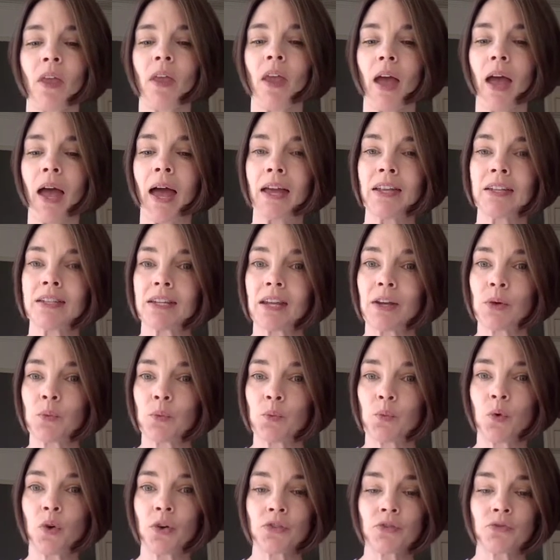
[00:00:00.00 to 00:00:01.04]
And
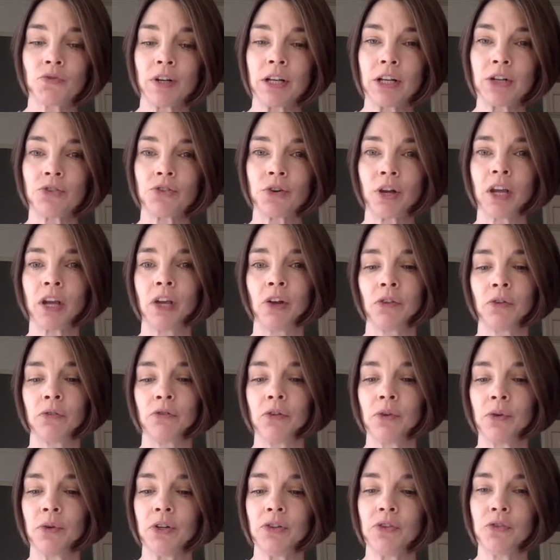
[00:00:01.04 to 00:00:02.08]
what's really tricky on the
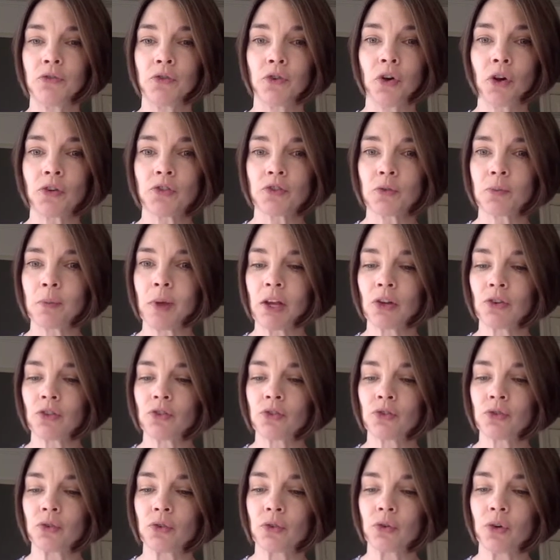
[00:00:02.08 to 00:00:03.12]
flute is you've got to make
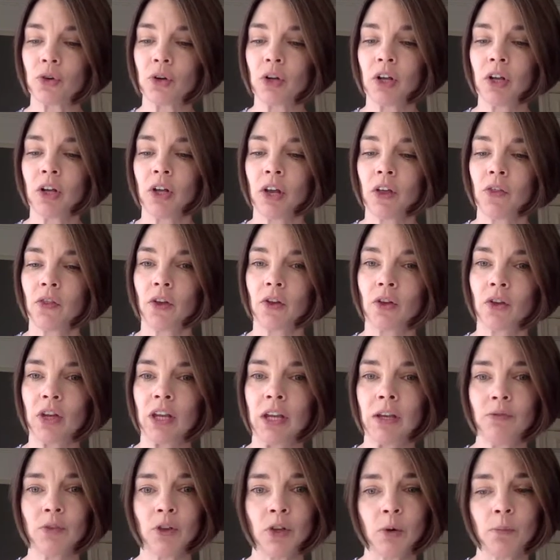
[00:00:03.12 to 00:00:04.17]
sure that
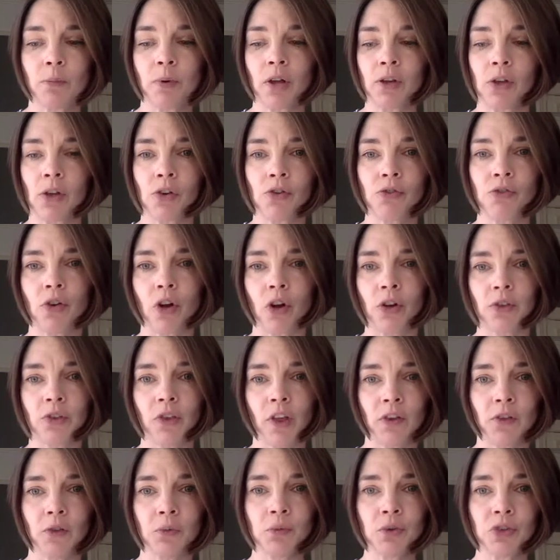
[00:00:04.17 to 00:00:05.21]
even though you're blowing across, that
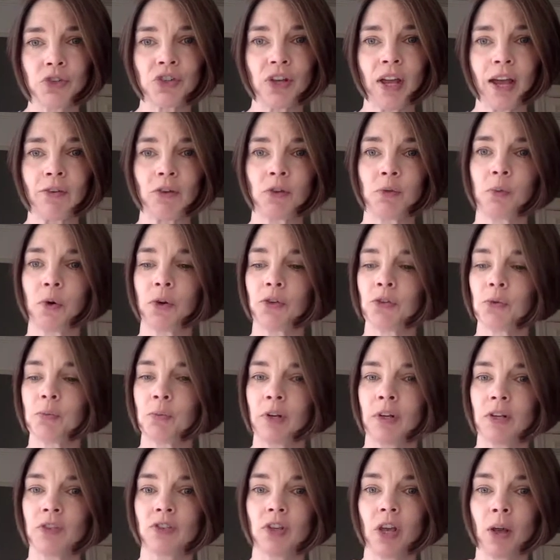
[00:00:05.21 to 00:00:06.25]
as much air as possible
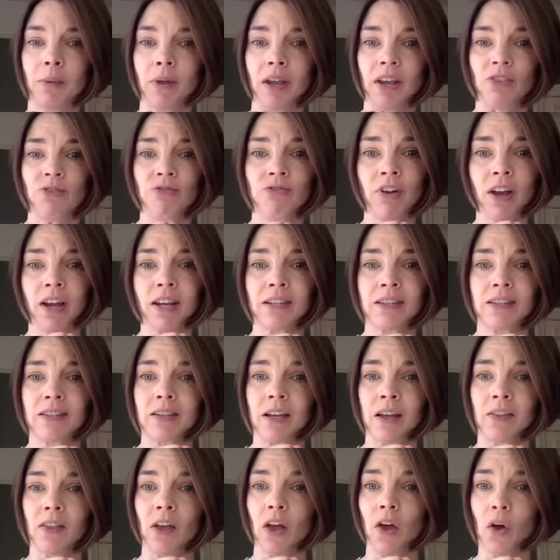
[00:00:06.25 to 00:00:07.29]
is going right
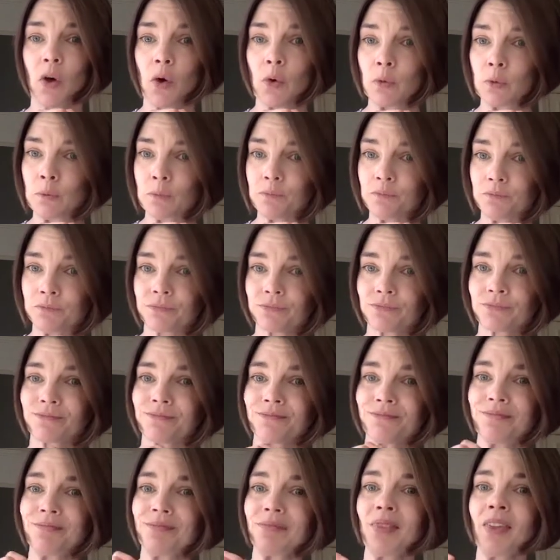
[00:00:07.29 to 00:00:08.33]
inside that hole.
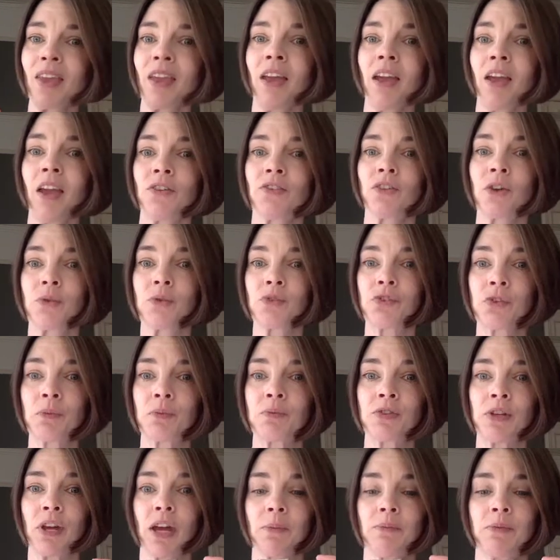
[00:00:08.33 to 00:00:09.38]
So
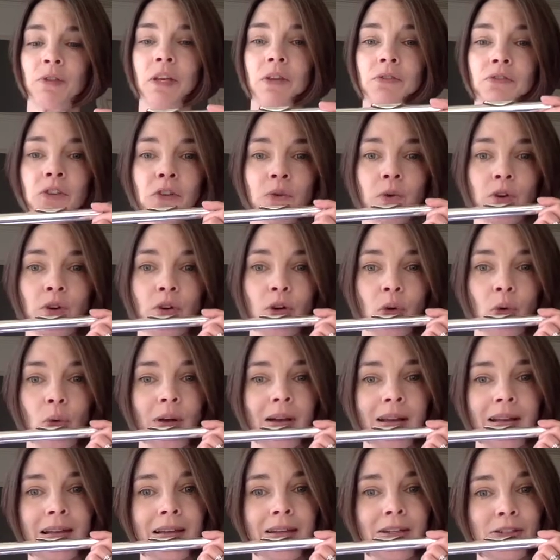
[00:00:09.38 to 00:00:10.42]
sometimes if you are not
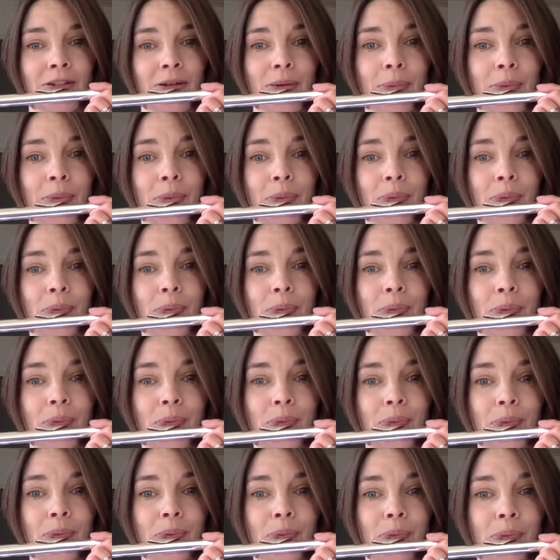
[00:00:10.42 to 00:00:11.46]
quite lined up,
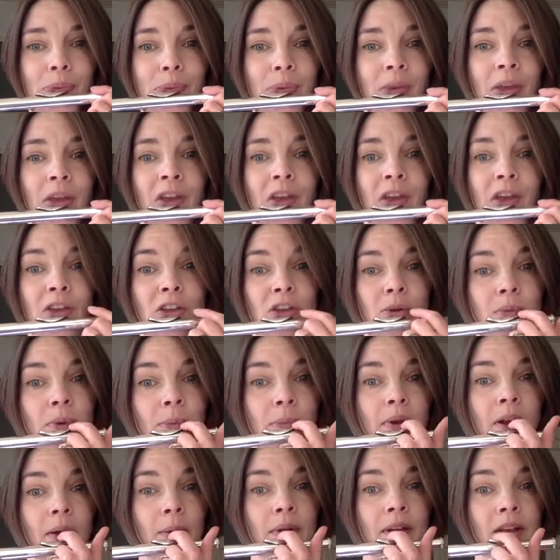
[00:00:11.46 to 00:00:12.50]
you'll be
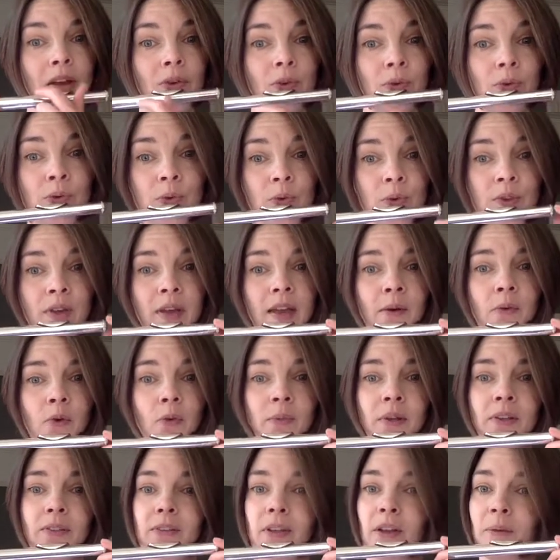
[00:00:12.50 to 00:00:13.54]
blowing and all the air will
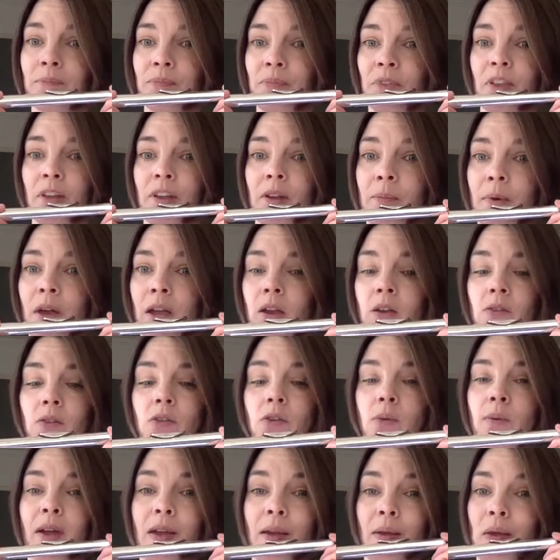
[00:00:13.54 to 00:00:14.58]
miss it, and it might go the
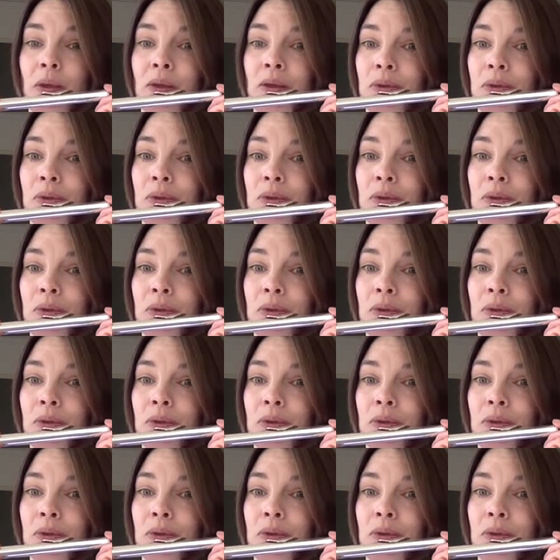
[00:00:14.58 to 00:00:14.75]
other way.